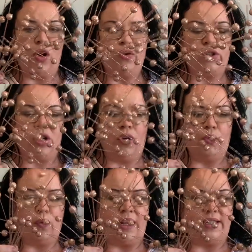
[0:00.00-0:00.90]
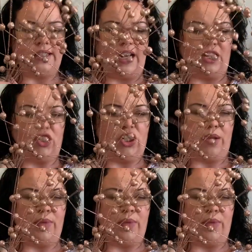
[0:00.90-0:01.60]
rose gold ones last year,